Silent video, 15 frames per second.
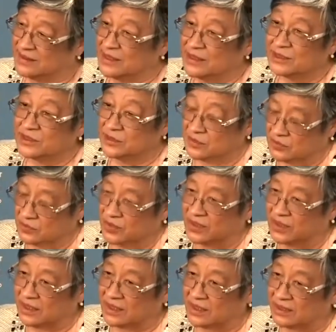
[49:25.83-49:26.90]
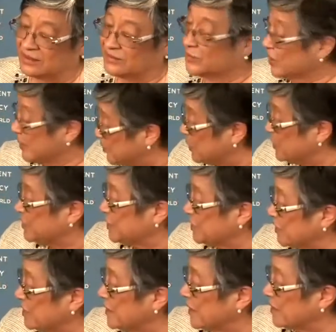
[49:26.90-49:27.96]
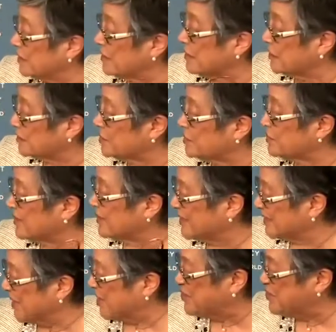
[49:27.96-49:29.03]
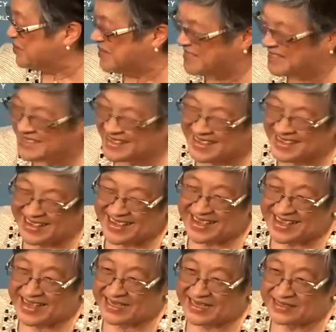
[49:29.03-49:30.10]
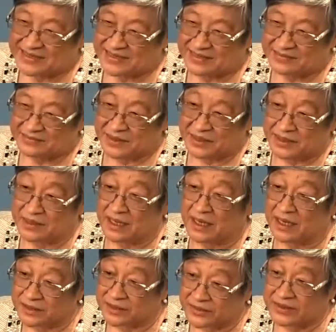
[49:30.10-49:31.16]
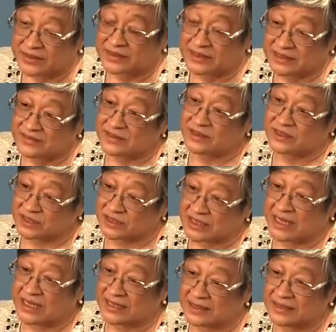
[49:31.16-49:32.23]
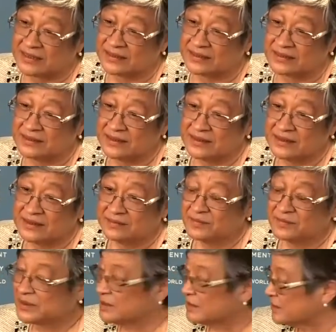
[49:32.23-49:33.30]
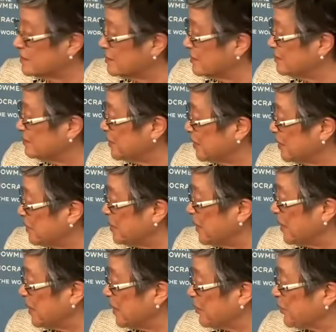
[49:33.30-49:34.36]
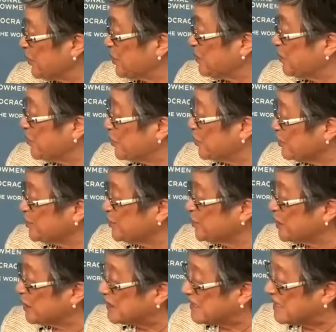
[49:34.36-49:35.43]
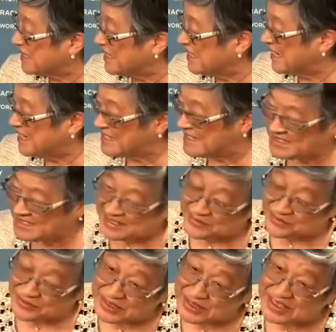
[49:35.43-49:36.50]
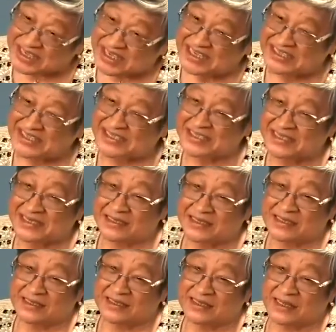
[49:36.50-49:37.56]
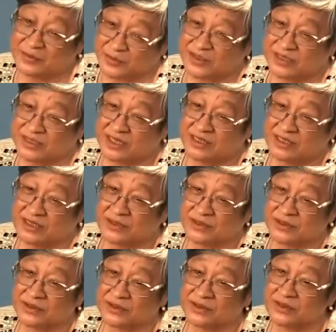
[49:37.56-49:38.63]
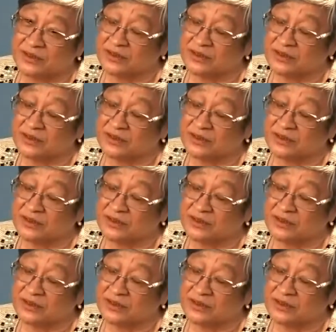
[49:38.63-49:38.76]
So we appreciate that National Endowment has been honoring civil society, because maybe by our reports, you're listening to us and reading us, that we're saying the truth.